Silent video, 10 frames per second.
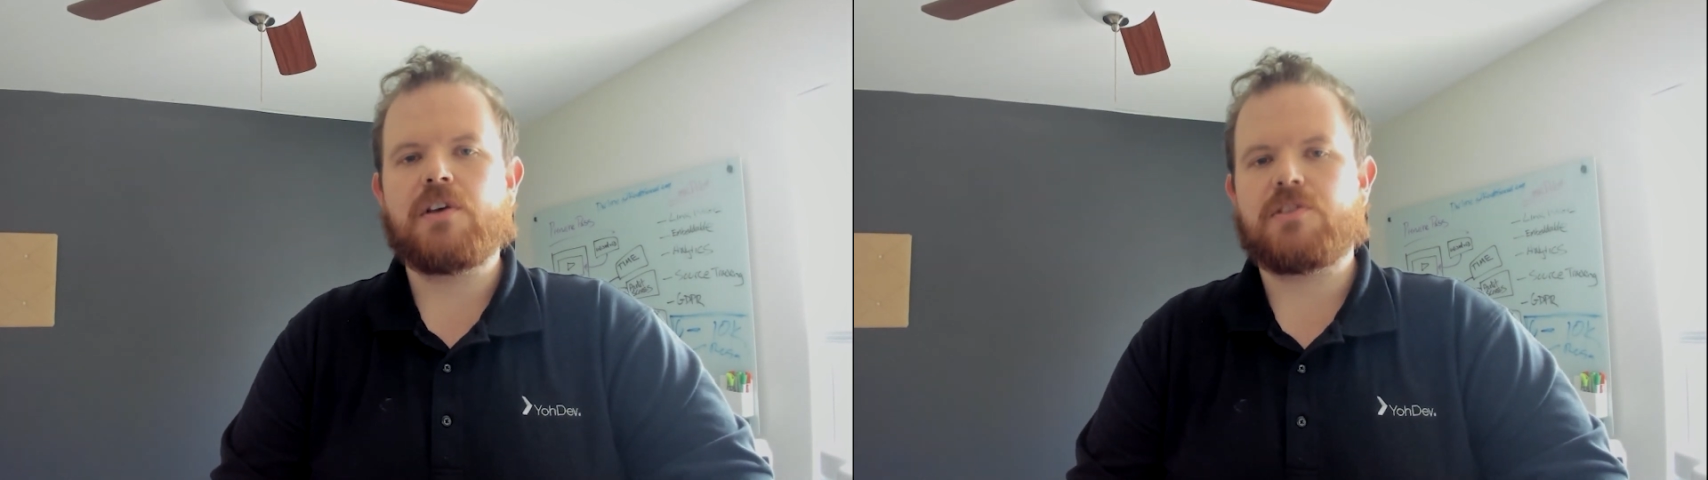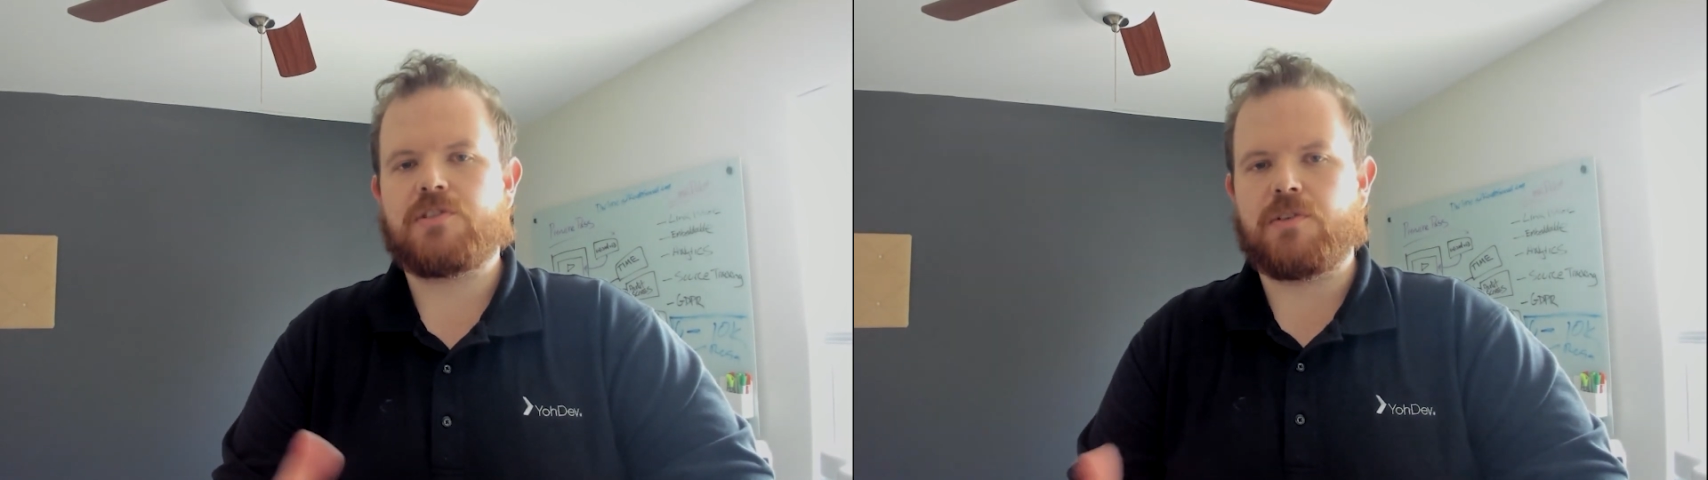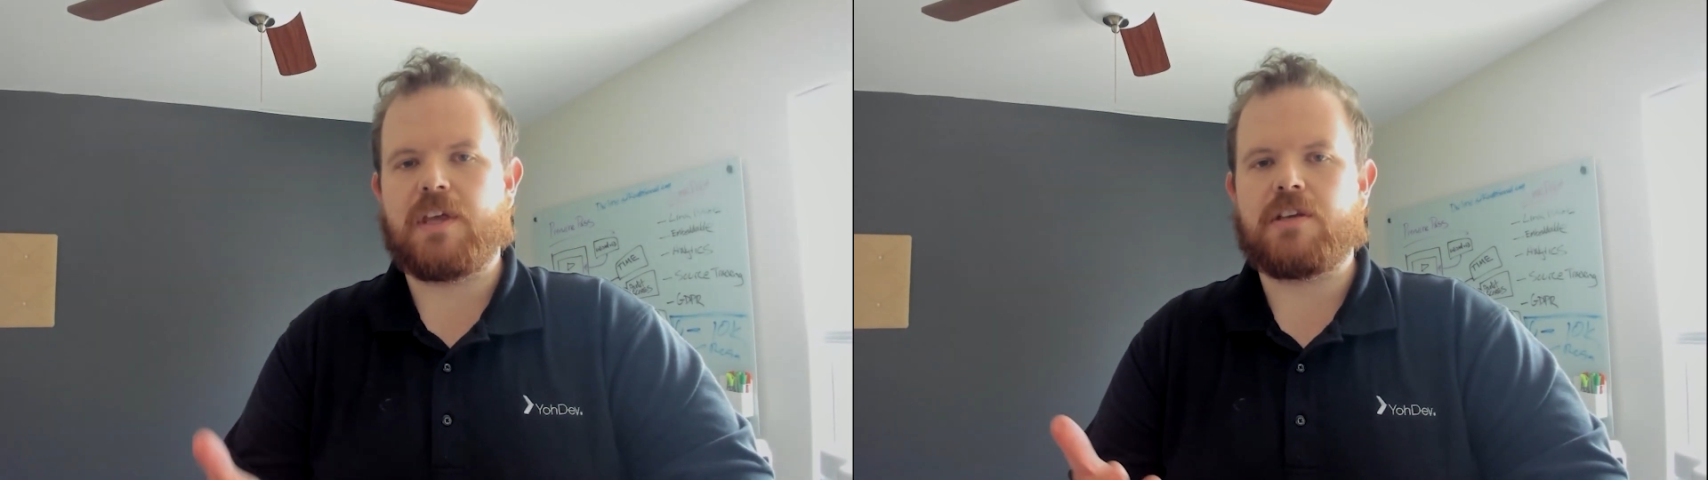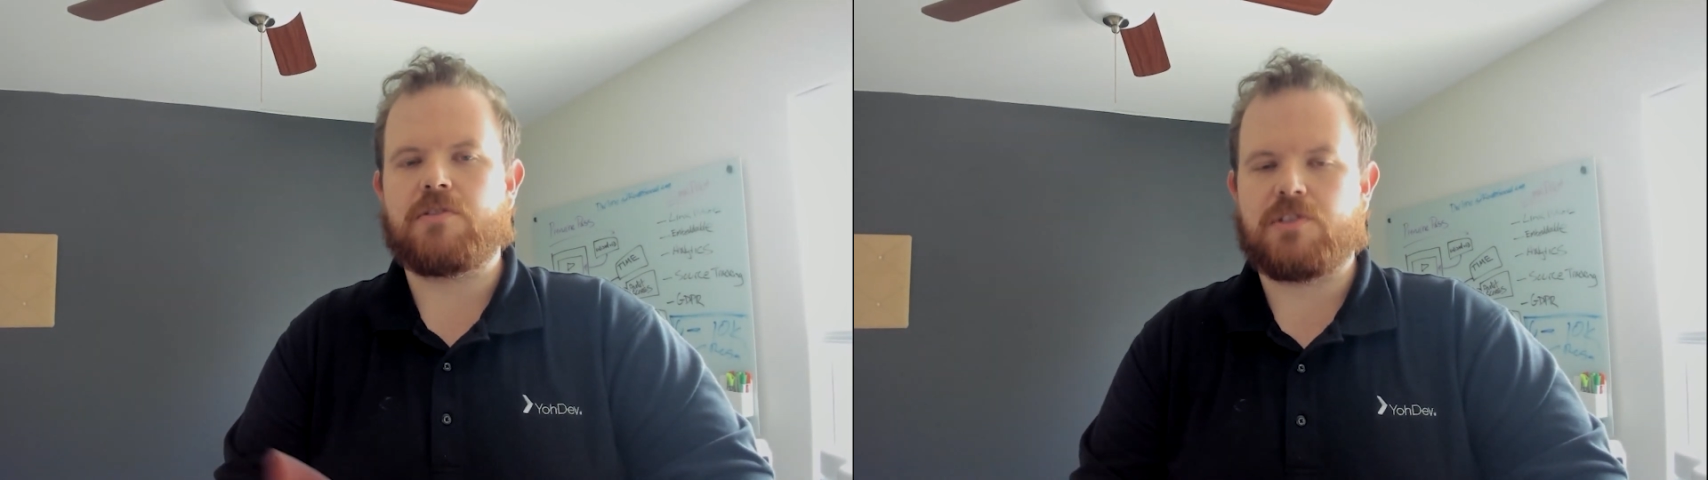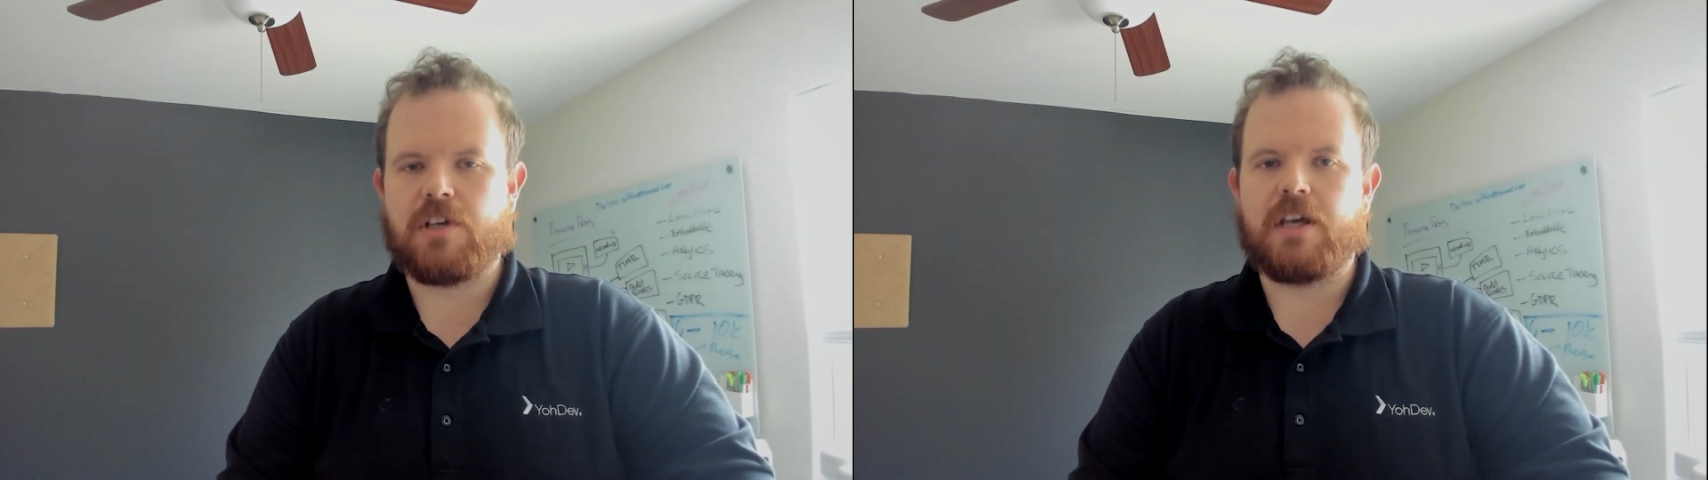so that your
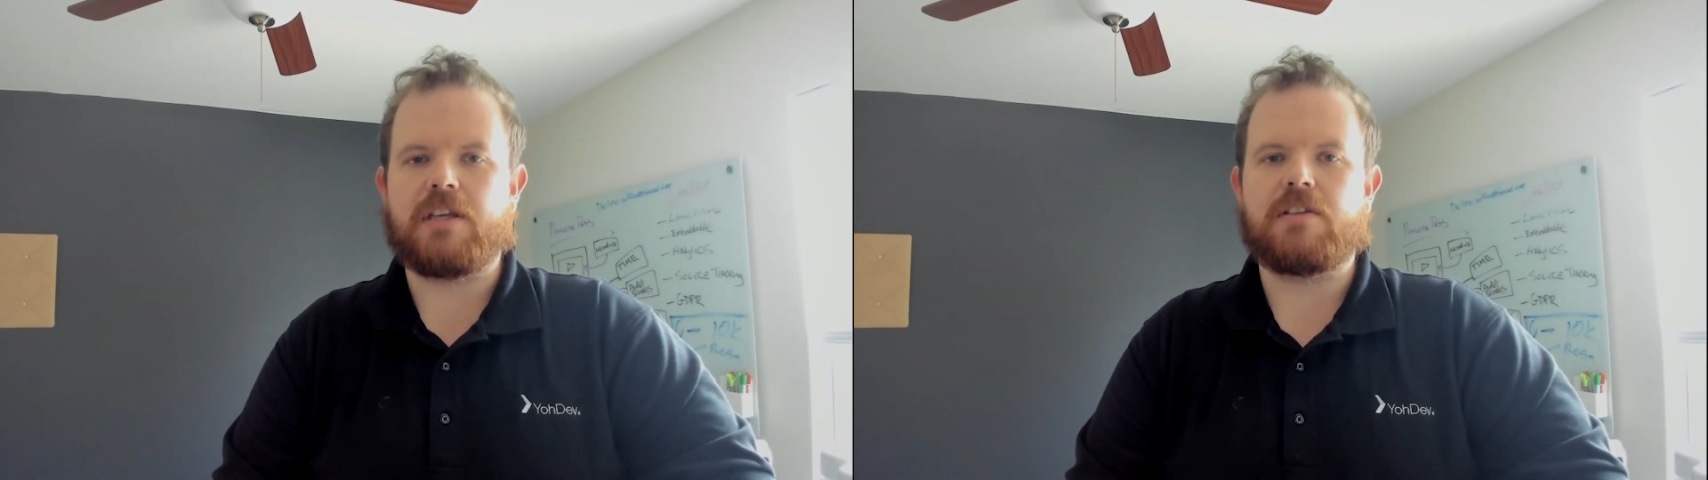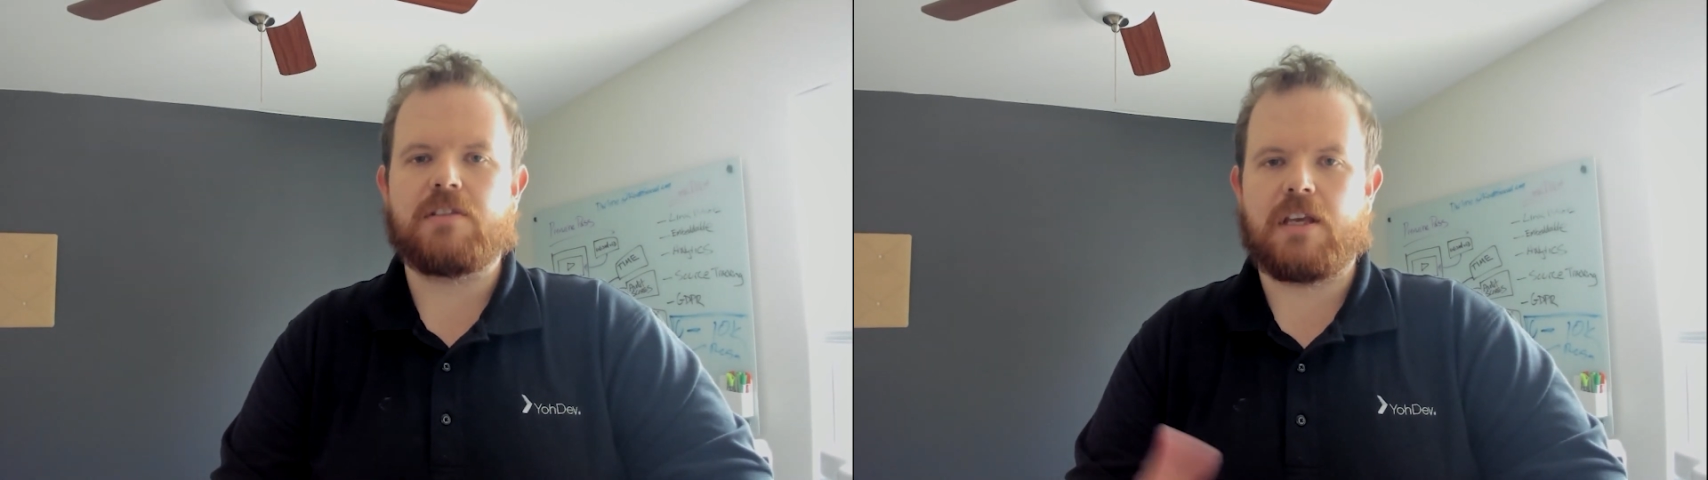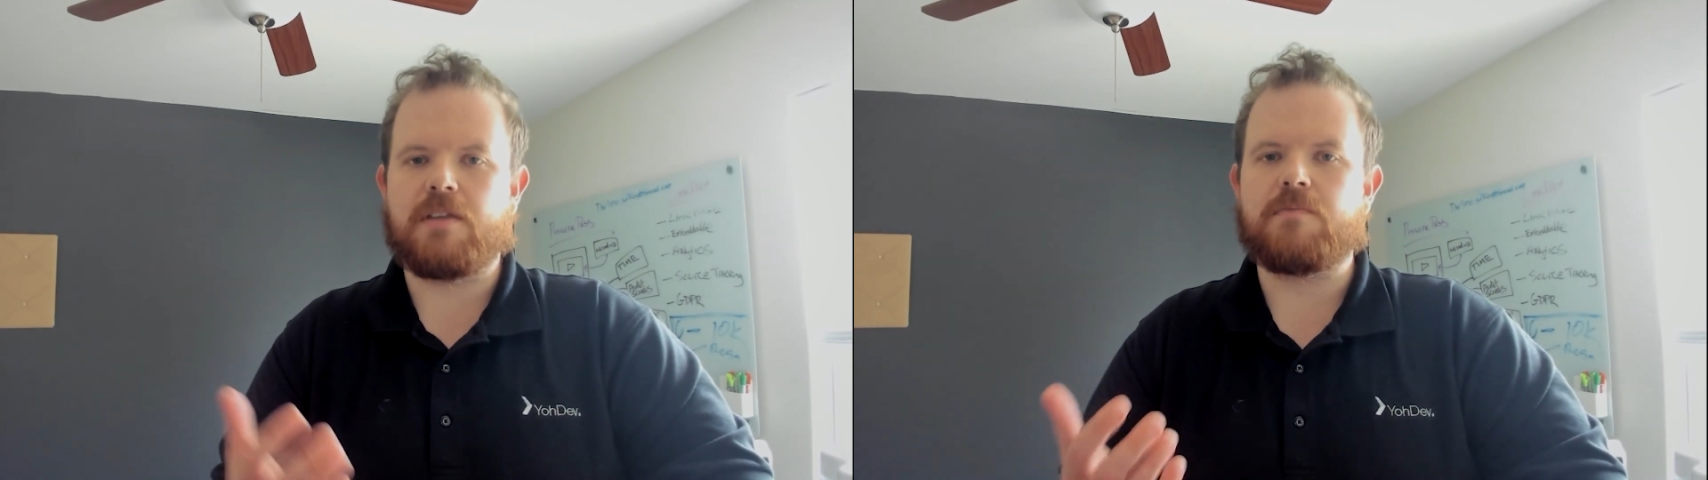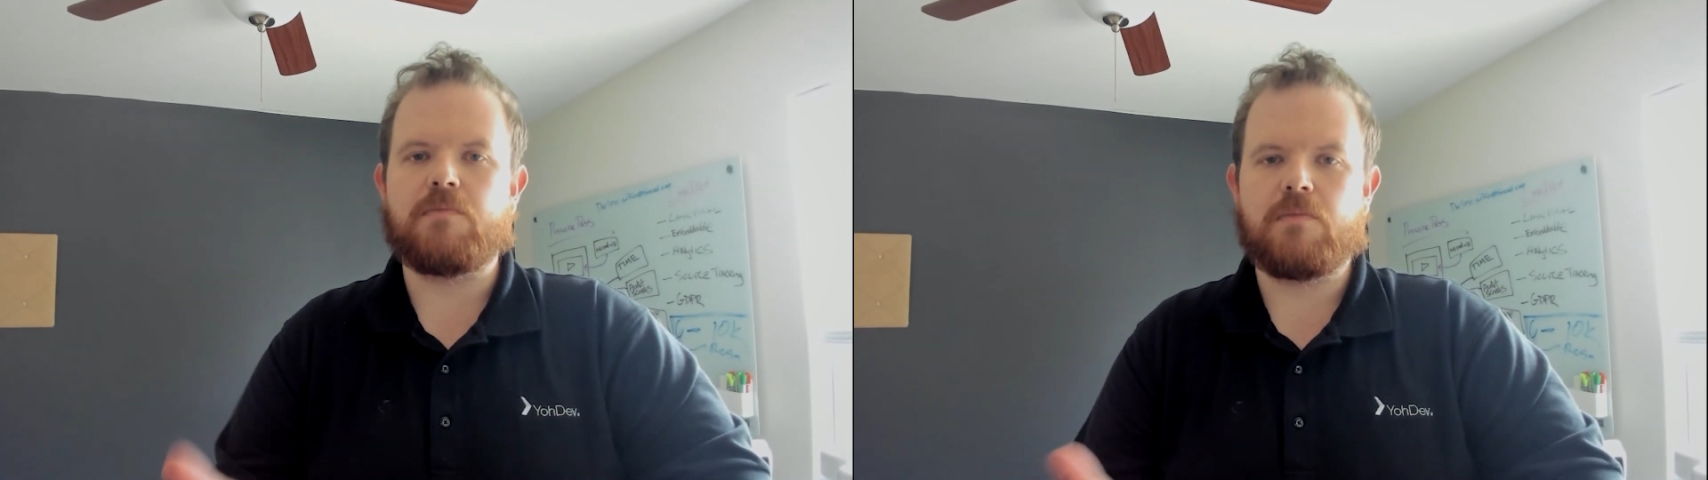site can